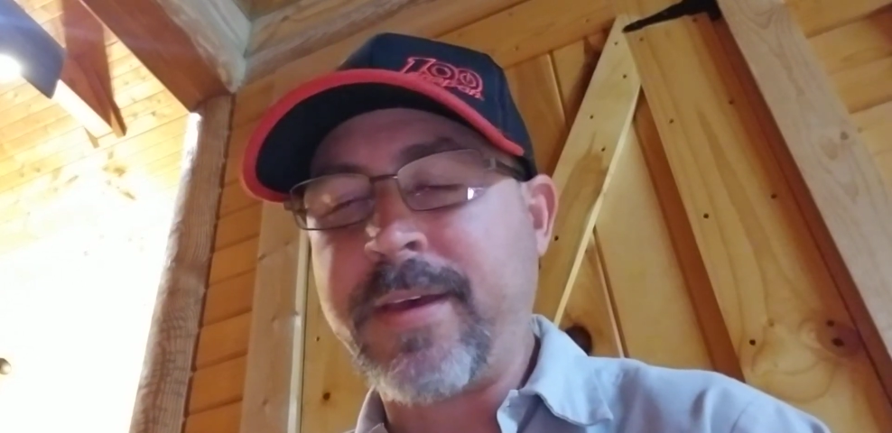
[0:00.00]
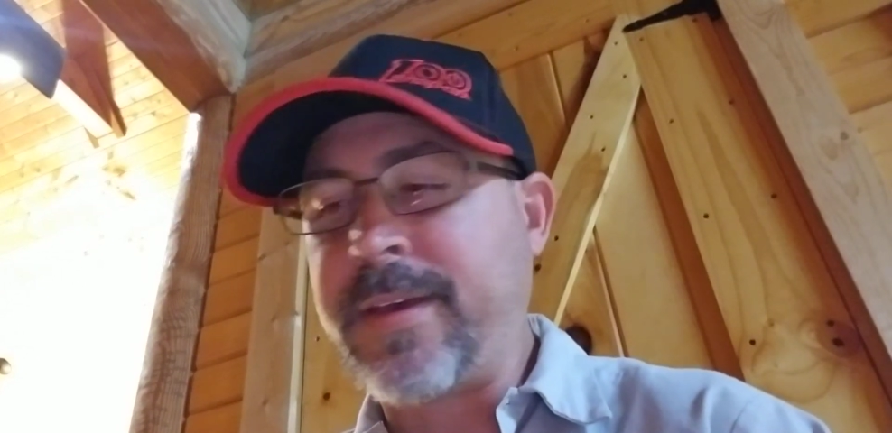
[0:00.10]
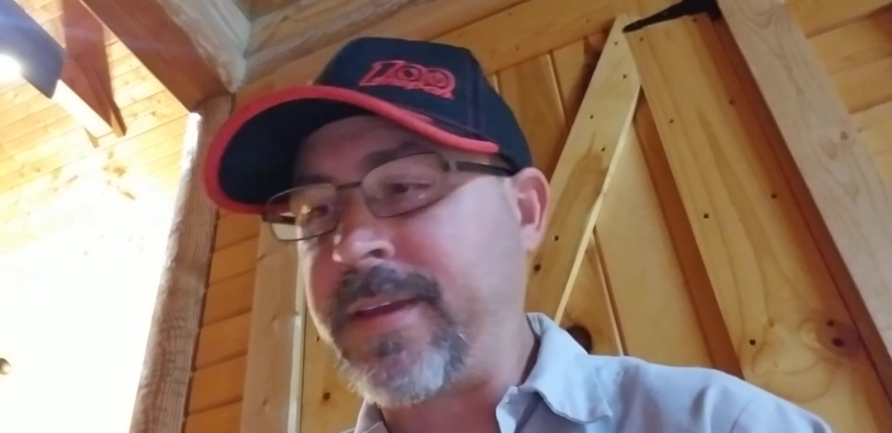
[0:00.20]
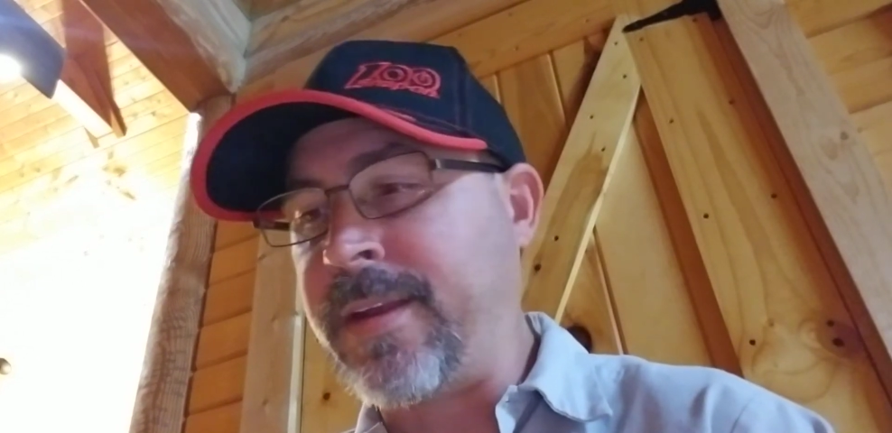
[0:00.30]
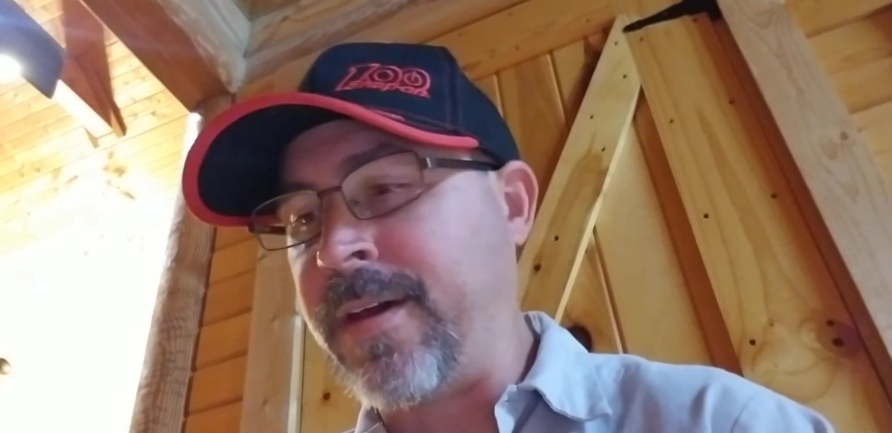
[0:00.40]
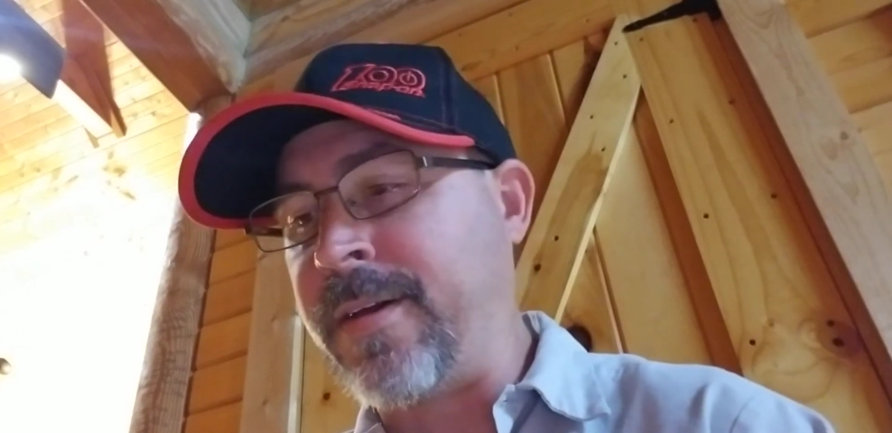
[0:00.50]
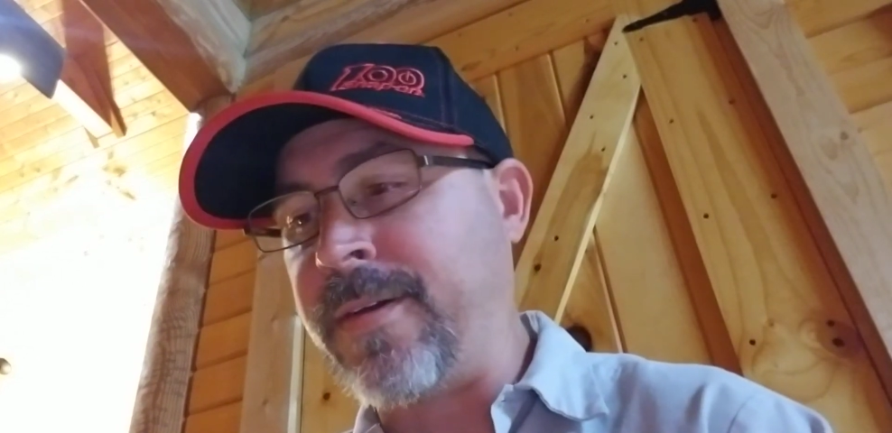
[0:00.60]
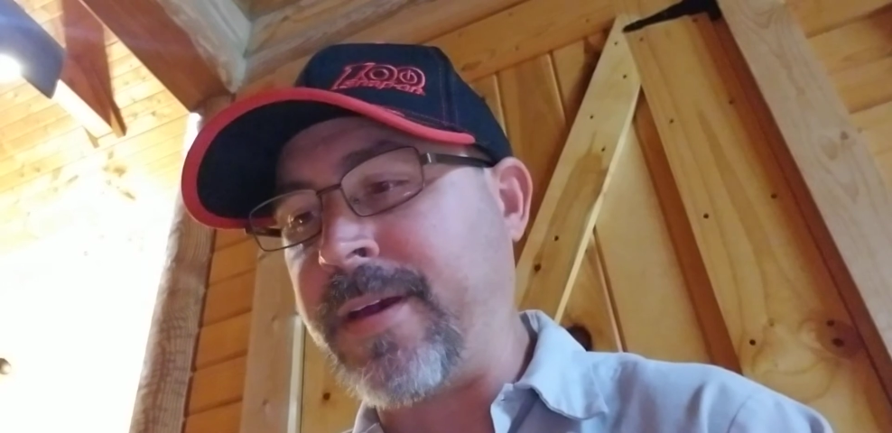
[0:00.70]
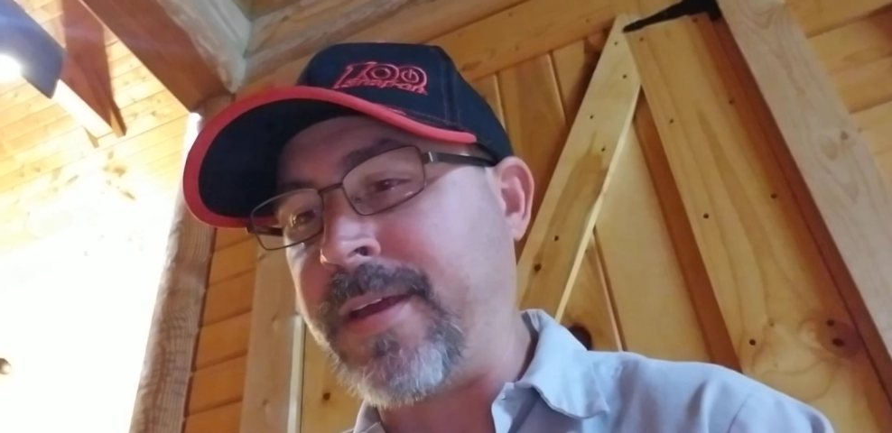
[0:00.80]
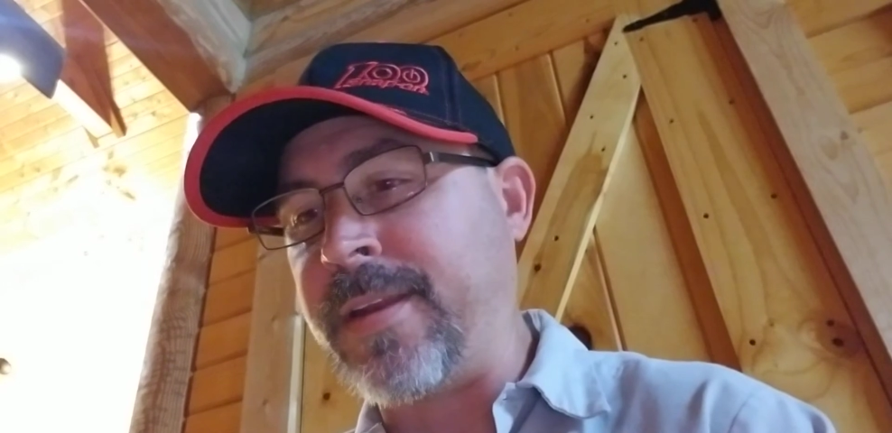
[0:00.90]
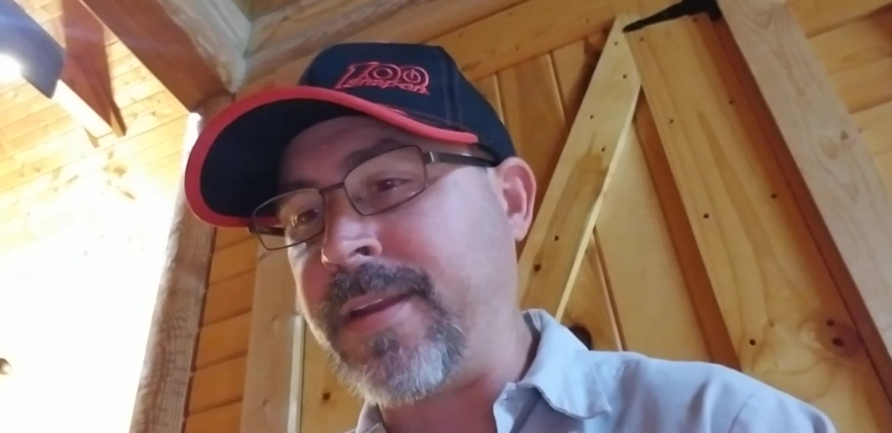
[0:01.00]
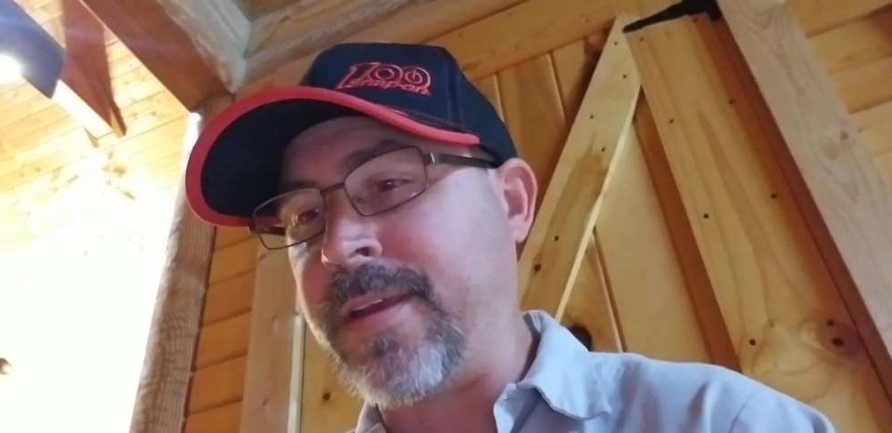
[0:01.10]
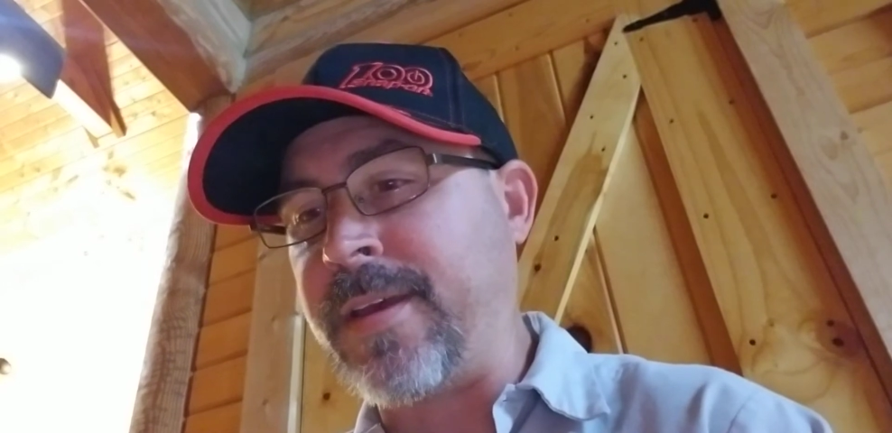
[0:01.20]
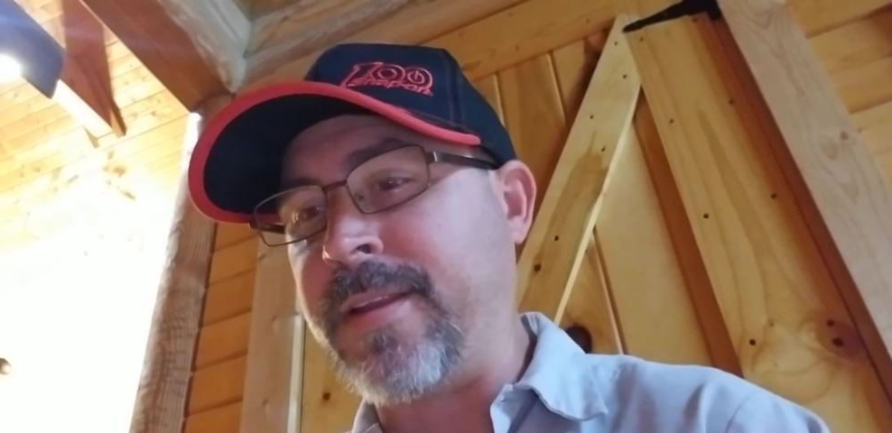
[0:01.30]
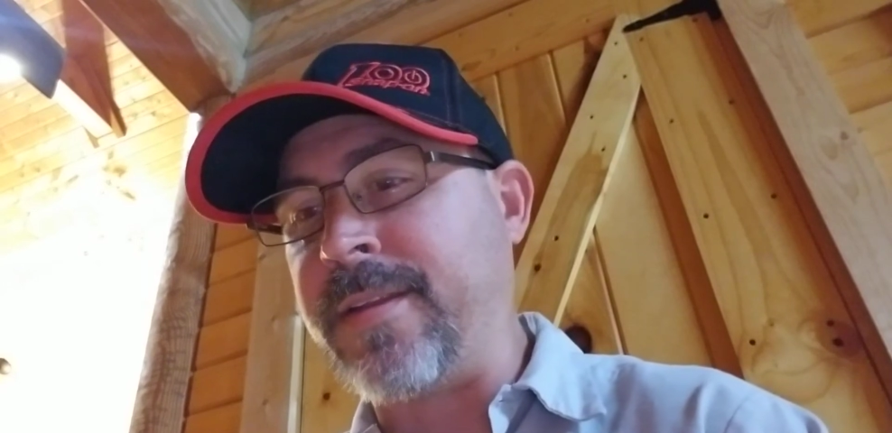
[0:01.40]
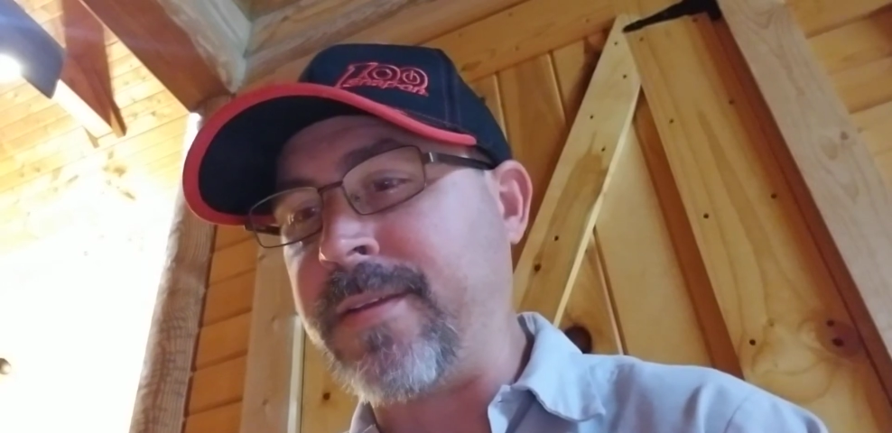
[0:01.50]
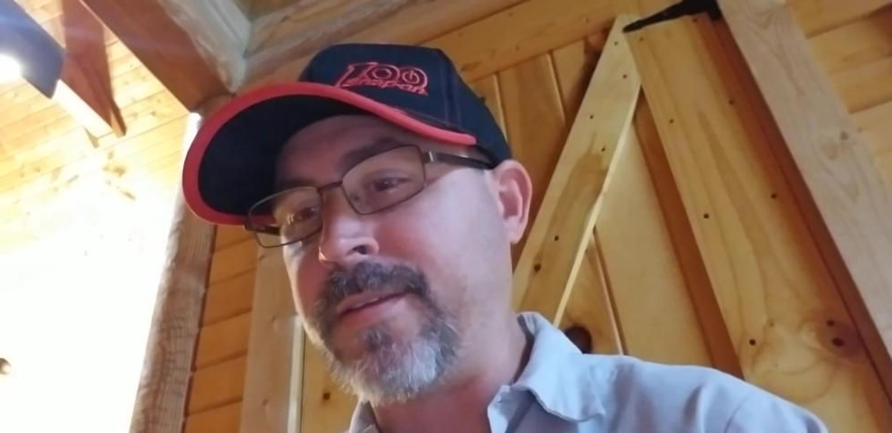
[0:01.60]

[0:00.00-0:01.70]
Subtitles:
And